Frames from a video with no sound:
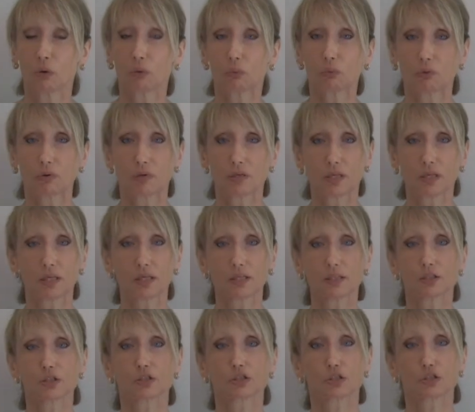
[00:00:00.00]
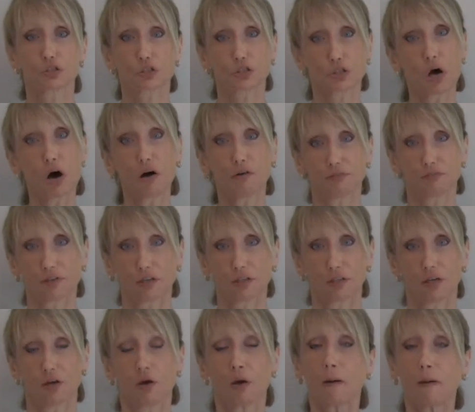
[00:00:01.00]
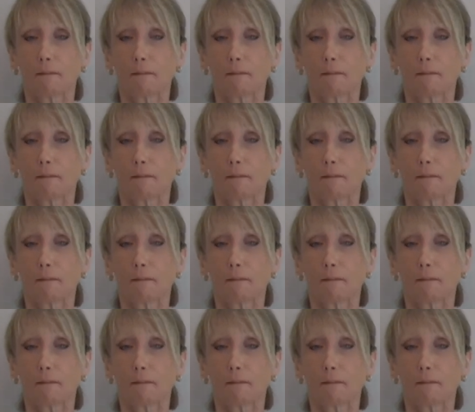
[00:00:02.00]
or needs to soften.